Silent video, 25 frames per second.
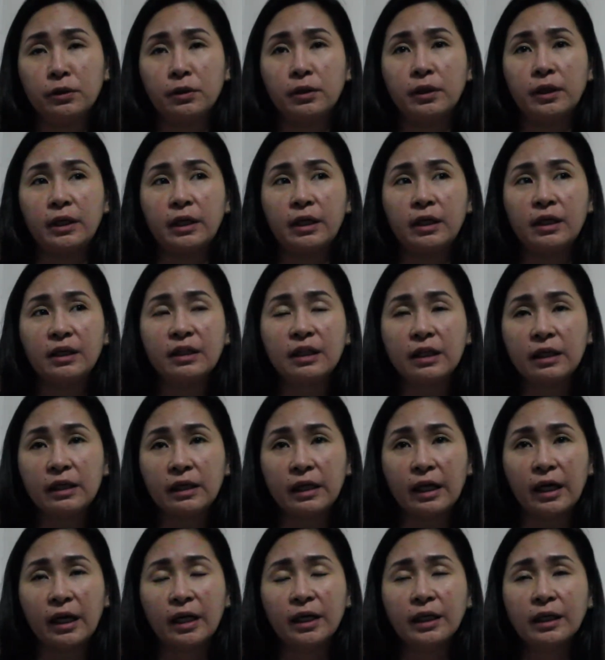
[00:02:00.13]
or
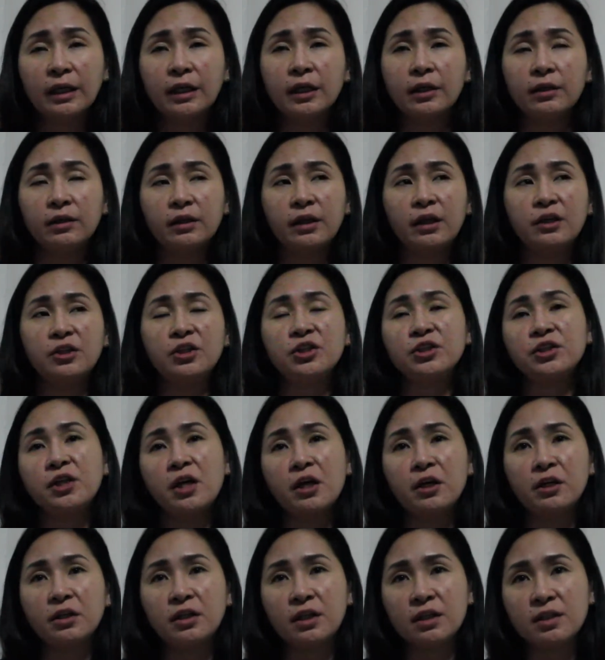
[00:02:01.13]
idea na
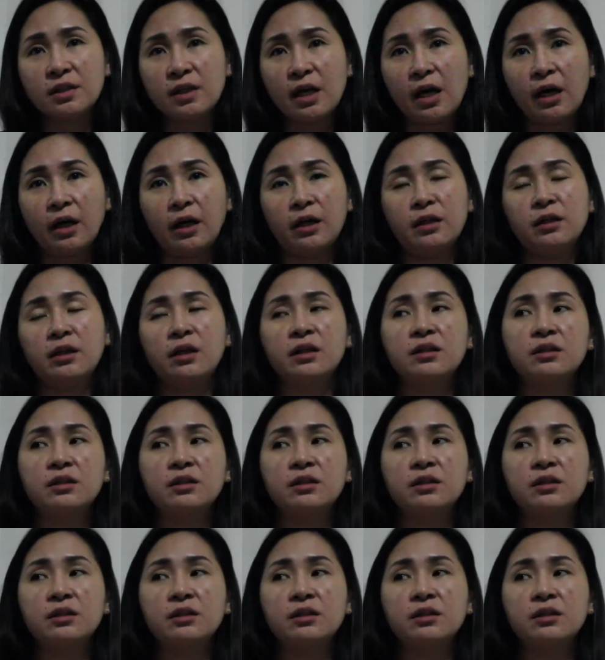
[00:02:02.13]
i-share niya sa akin,